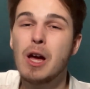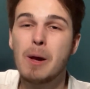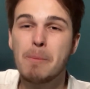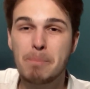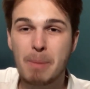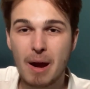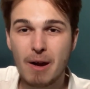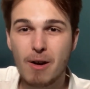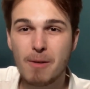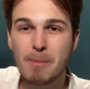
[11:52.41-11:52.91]

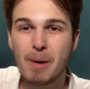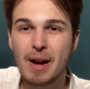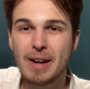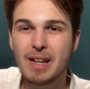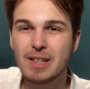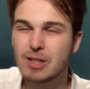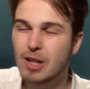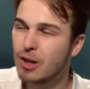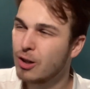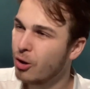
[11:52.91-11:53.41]
Bear in mind,
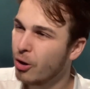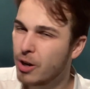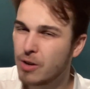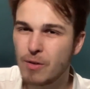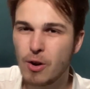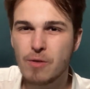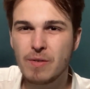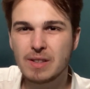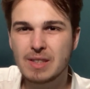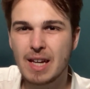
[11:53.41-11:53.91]
there's a lot of
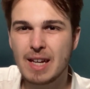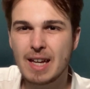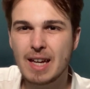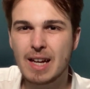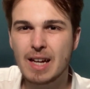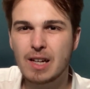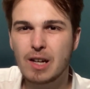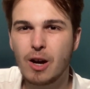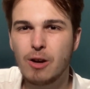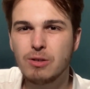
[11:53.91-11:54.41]
overtaking
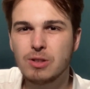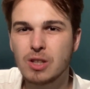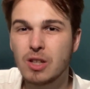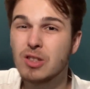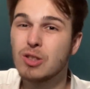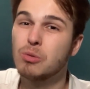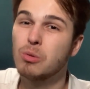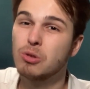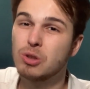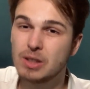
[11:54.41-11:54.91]
at Cota,
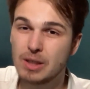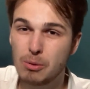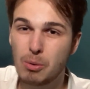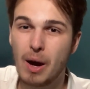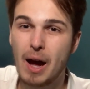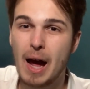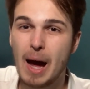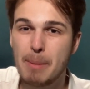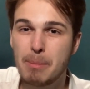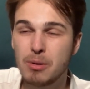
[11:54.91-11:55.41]
so we'll see what
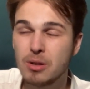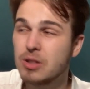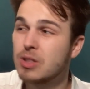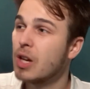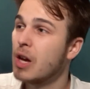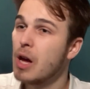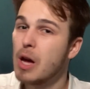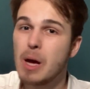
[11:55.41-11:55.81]
happens.